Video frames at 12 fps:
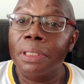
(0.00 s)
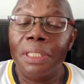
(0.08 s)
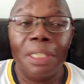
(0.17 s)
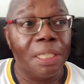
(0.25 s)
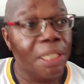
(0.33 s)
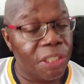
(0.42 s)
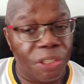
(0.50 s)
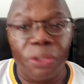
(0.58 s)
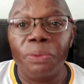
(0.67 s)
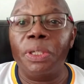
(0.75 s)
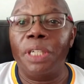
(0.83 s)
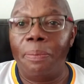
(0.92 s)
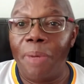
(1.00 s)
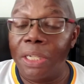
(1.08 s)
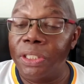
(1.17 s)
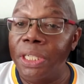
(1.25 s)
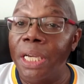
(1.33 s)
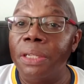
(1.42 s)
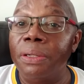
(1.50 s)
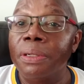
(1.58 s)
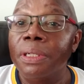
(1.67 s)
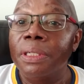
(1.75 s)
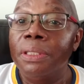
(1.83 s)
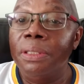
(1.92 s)
And then she'll come out and tell you,
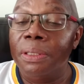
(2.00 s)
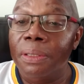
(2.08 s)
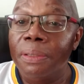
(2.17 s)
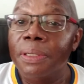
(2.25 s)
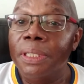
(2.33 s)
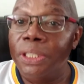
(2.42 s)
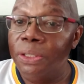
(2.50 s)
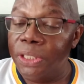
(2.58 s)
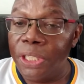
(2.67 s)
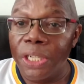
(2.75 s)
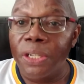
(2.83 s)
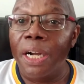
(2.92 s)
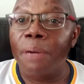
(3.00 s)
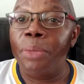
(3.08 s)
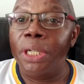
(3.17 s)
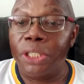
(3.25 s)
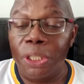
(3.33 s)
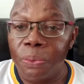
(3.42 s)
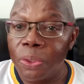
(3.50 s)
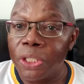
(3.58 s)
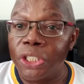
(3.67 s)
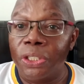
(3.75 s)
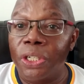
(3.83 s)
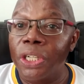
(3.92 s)
you know. She'll tell you how much she
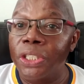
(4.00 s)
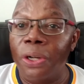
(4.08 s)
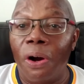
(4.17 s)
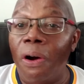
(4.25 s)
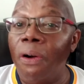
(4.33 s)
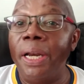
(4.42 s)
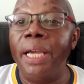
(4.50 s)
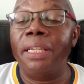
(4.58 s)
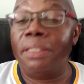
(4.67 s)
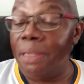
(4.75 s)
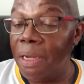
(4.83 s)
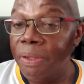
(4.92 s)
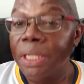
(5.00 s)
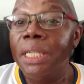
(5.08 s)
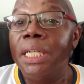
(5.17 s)
want to charge you, all that stuff.